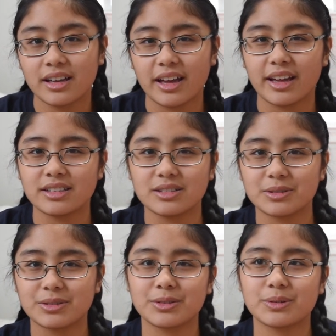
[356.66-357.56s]
and
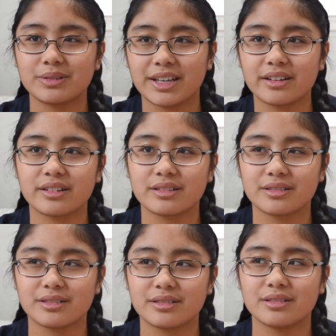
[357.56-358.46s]
also like
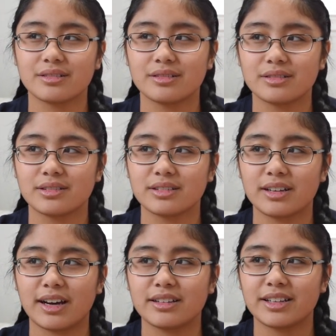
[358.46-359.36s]

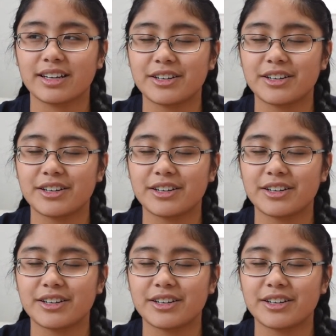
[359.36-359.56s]
like